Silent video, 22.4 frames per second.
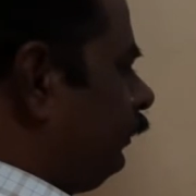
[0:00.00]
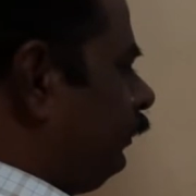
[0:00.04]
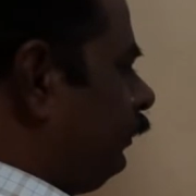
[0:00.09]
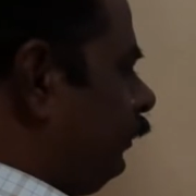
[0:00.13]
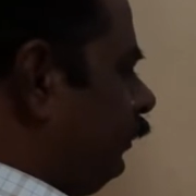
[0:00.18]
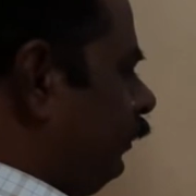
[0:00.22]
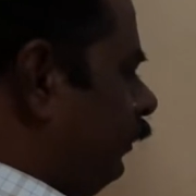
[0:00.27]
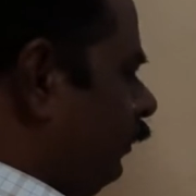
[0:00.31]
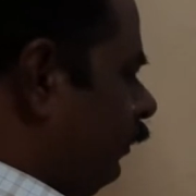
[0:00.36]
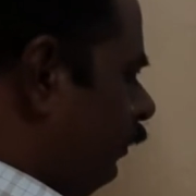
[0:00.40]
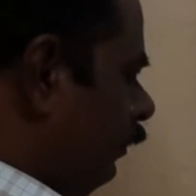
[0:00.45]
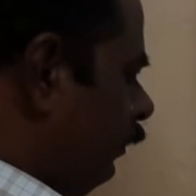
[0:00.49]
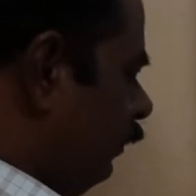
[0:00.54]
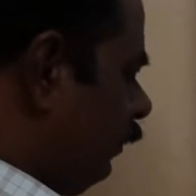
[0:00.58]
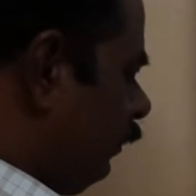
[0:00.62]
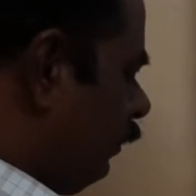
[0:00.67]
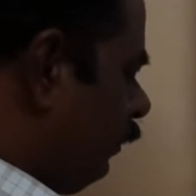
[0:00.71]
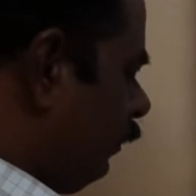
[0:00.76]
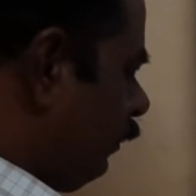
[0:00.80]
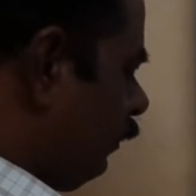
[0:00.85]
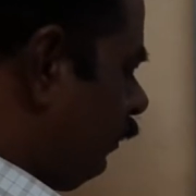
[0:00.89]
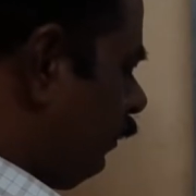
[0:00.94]

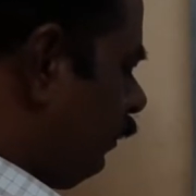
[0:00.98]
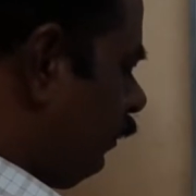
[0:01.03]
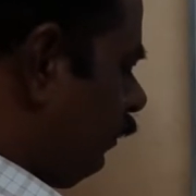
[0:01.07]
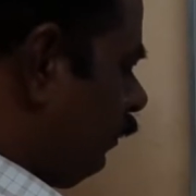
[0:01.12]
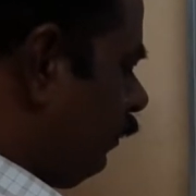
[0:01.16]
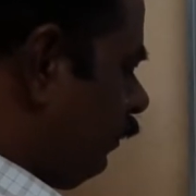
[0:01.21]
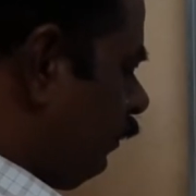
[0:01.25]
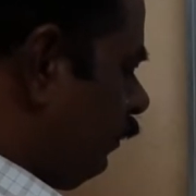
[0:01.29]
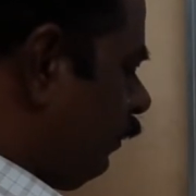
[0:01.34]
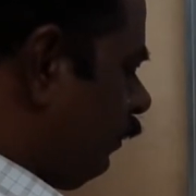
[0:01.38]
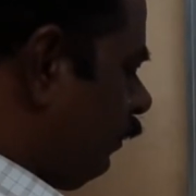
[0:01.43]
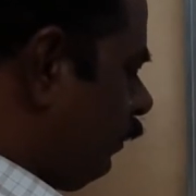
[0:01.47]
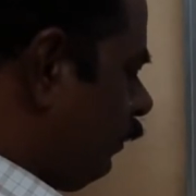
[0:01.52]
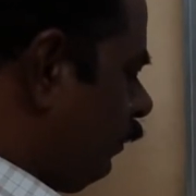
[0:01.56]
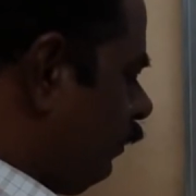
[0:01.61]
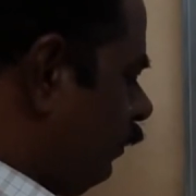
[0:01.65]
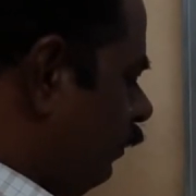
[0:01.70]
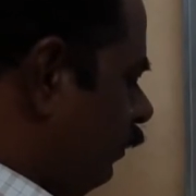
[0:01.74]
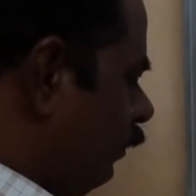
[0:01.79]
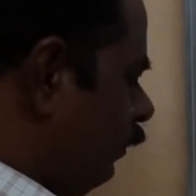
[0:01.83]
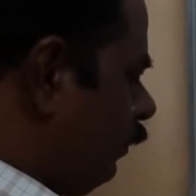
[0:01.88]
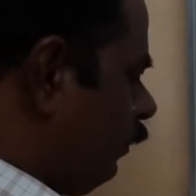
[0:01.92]

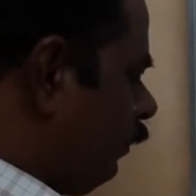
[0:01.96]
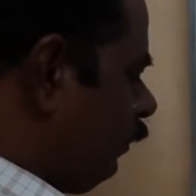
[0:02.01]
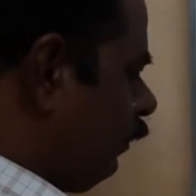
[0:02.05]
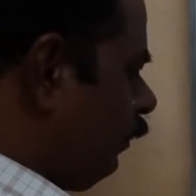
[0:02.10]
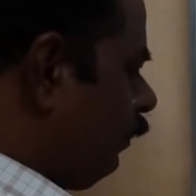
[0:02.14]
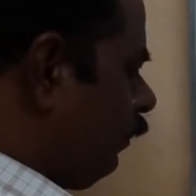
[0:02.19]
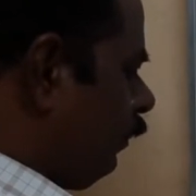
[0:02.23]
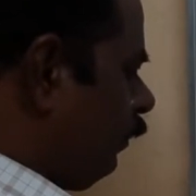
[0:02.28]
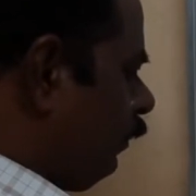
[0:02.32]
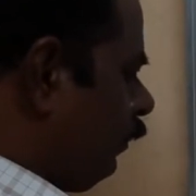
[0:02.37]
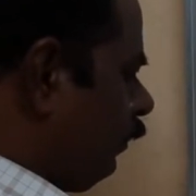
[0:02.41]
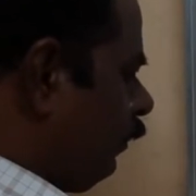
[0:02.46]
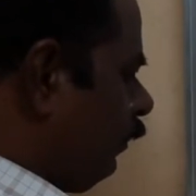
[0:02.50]
Nothing is said.